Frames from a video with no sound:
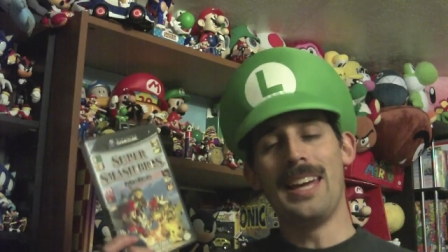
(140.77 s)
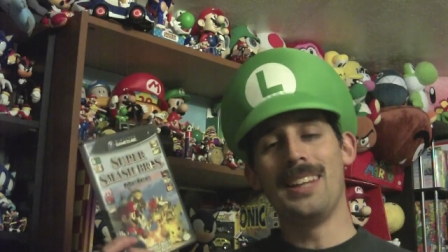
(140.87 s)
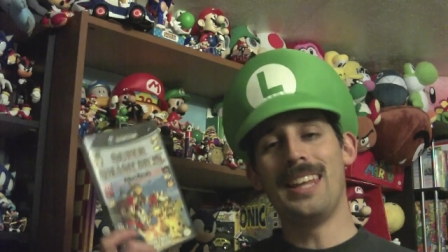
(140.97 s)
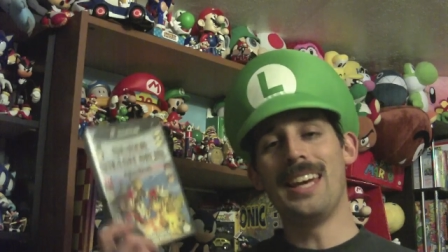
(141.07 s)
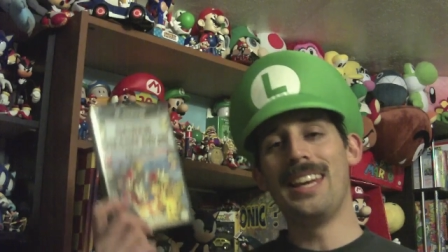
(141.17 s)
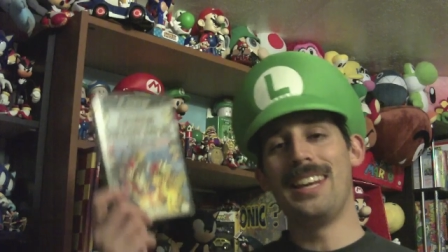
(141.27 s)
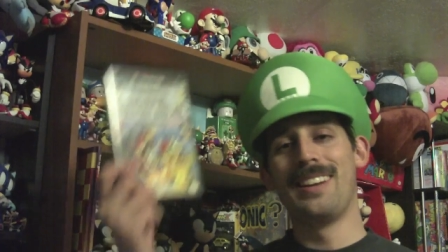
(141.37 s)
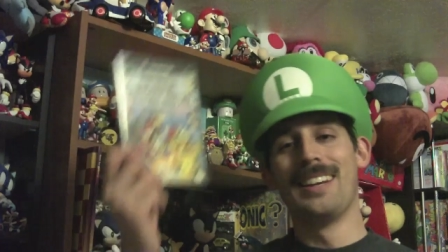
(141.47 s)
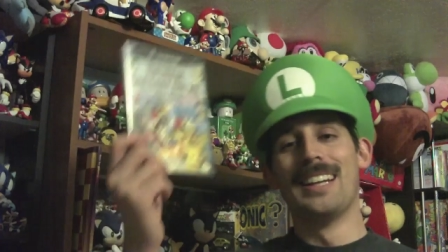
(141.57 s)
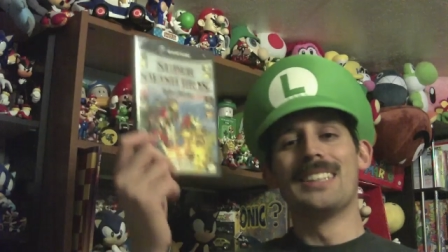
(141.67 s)
And
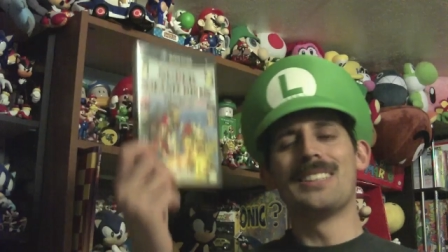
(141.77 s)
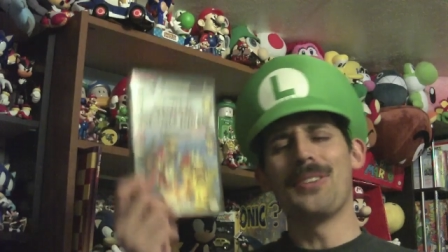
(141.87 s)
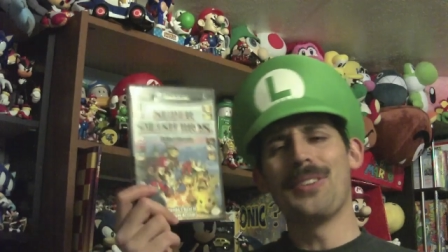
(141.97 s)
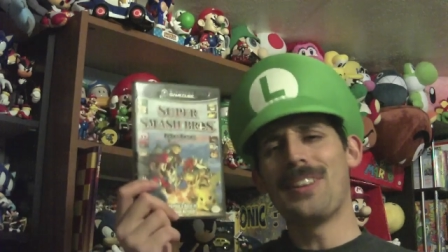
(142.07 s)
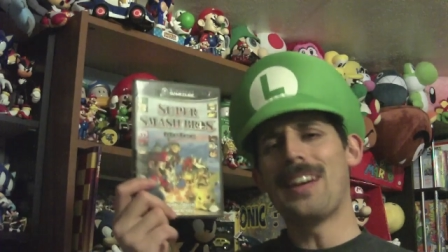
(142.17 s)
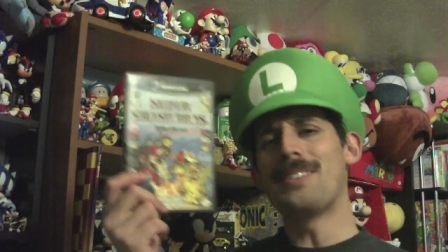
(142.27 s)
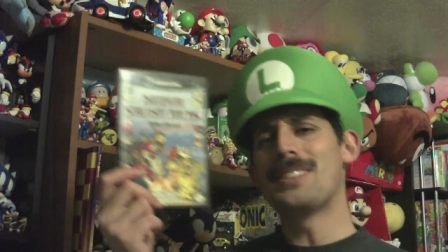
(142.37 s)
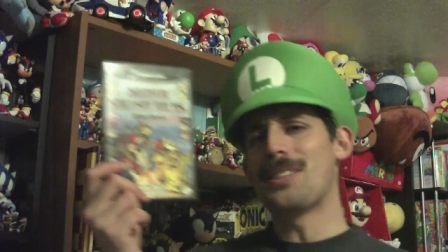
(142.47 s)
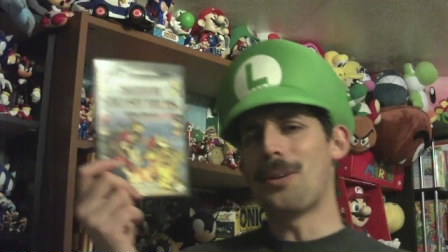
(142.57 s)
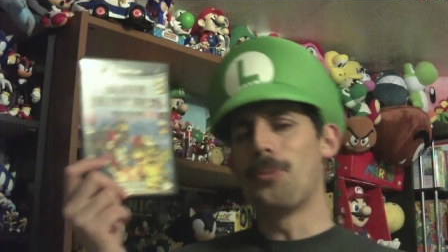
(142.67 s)
then, so that
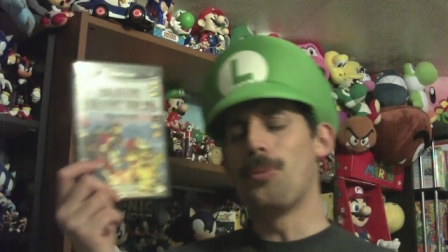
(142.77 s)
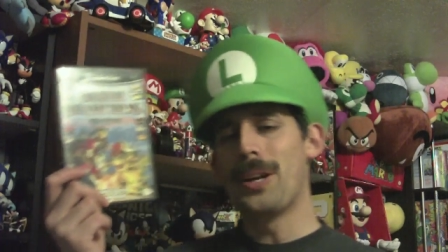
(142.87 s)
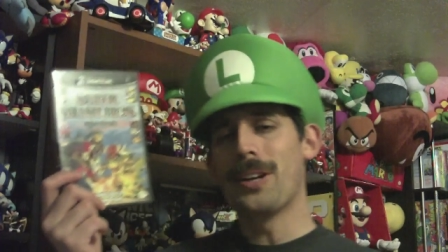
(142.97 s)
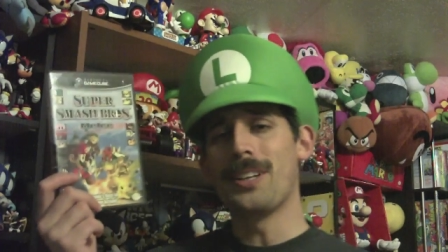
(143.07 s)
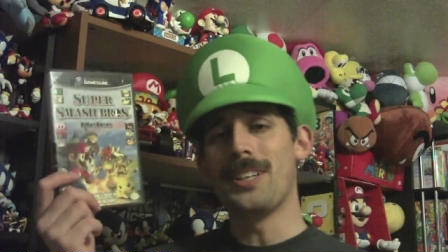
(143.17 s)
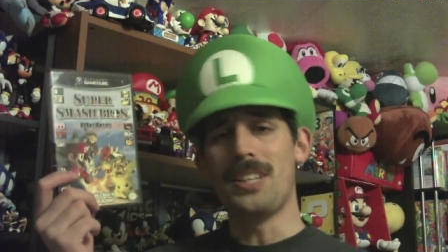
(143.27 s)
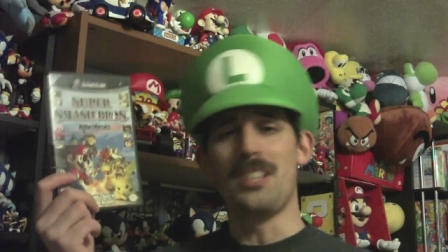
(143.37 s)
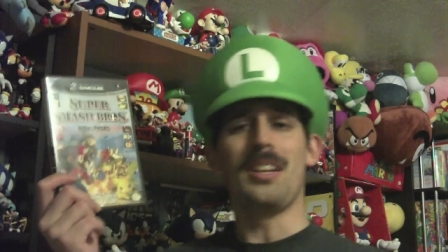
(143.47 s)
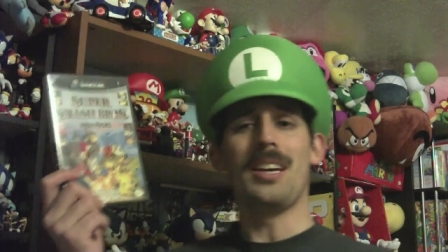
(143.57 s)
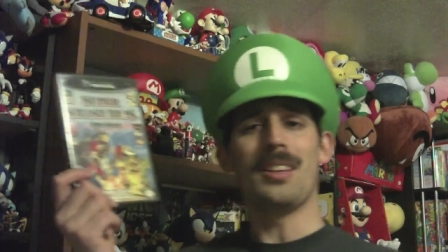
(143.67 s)
was a weird
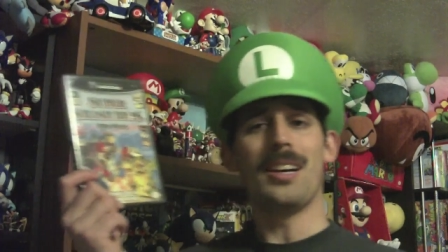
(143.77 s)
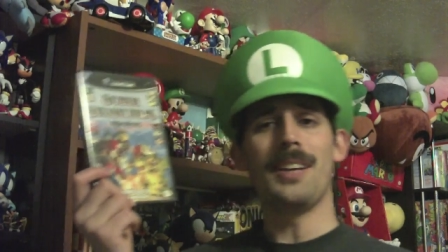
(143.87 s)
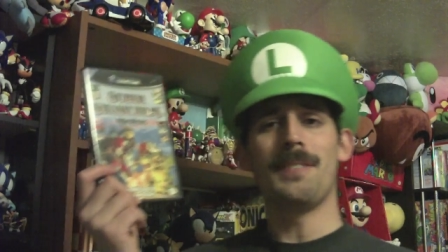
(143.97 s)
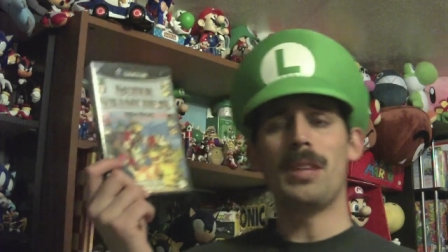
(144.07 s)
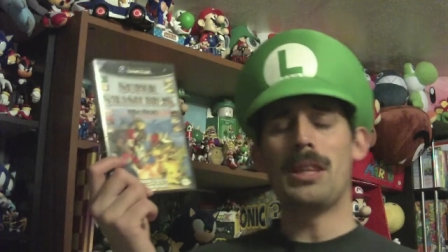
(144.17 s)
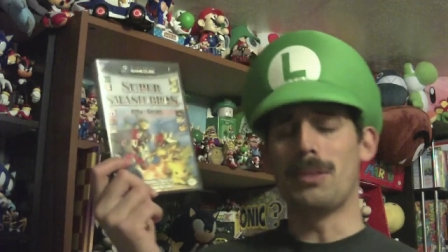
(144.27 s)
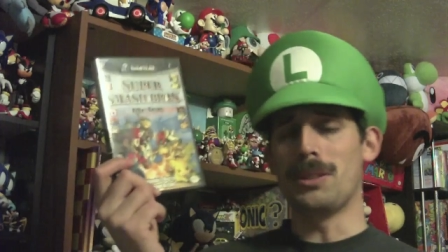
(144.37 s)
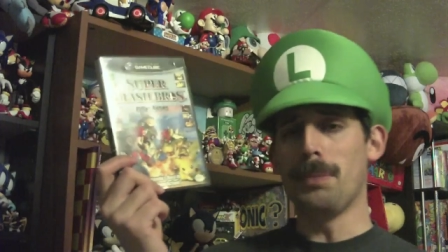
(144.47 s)
addition, I thought. And then there was